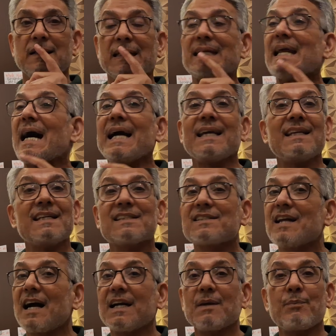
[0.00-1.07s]
9 is
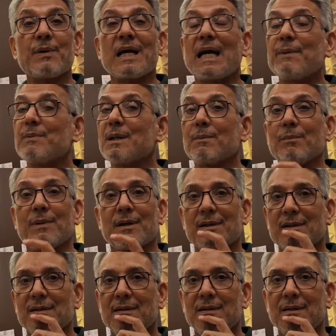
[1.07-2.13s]
not a prime number
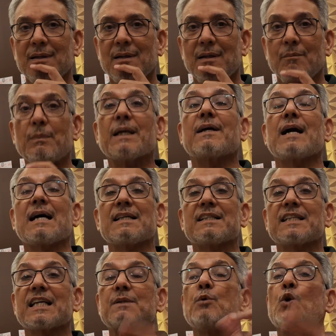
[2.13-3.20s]
because
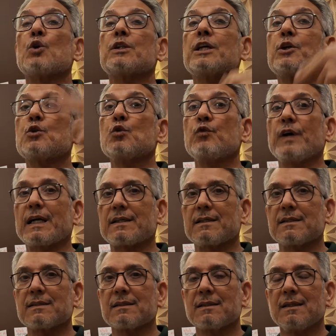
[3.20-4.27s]
it has more than 2
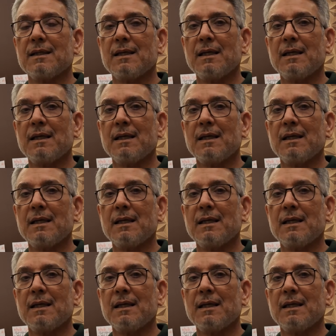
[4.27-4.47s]
factors.